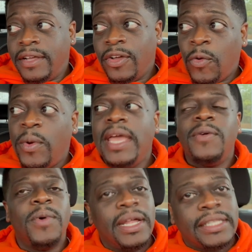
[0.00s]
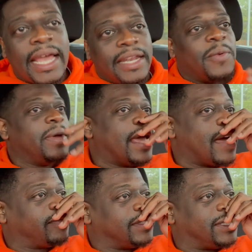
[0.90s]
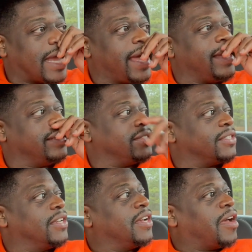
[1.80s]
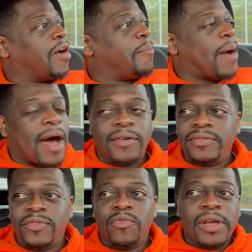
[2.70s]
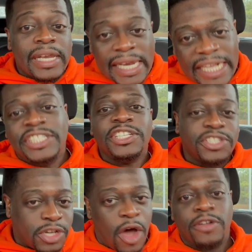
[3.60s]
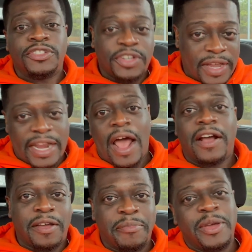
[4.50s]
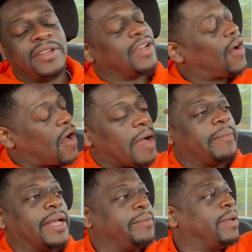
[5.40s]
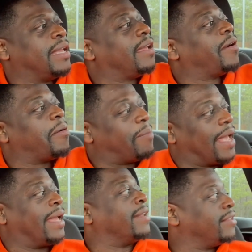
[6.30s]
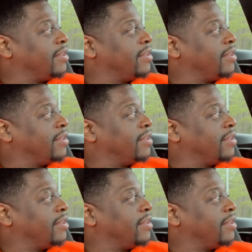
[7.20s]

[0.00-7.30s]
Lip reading: One thing that we have to change about religious culture in our community, oh, I'm about to make y'all mad,